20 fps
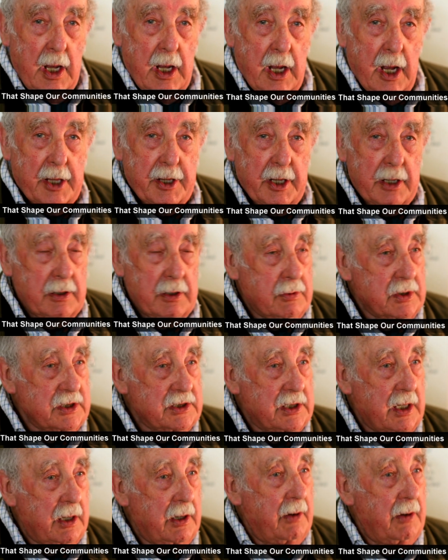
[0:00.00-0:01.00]
I think it
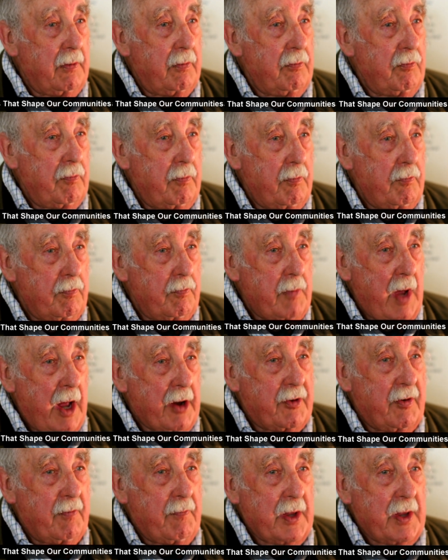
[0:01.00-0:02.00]
was a
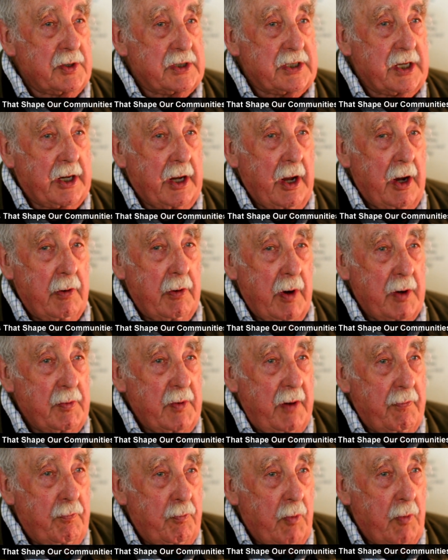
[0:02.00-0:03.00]
matter of months ago
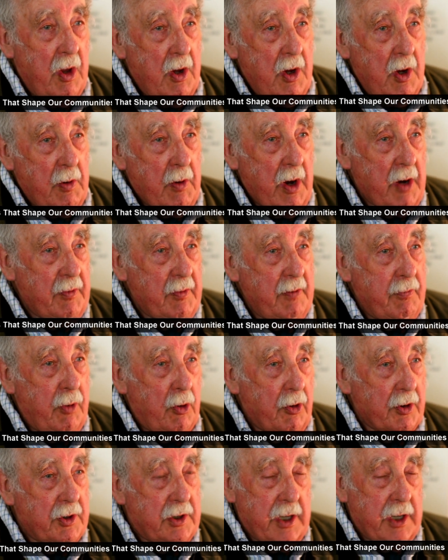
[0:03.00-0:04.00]
when we
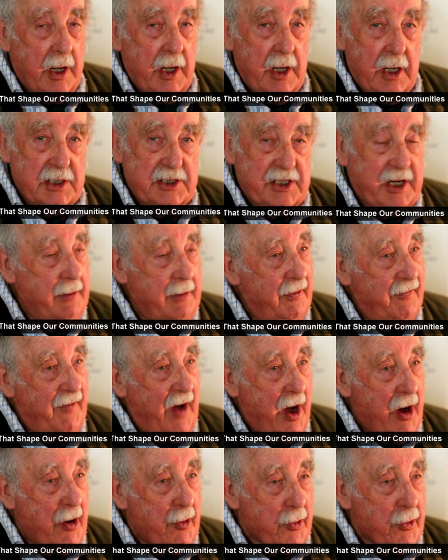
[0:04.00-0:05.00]
bought a skimmer
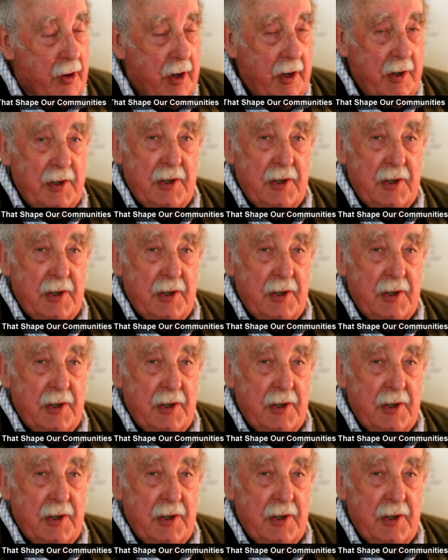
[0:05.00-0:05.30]
bowl.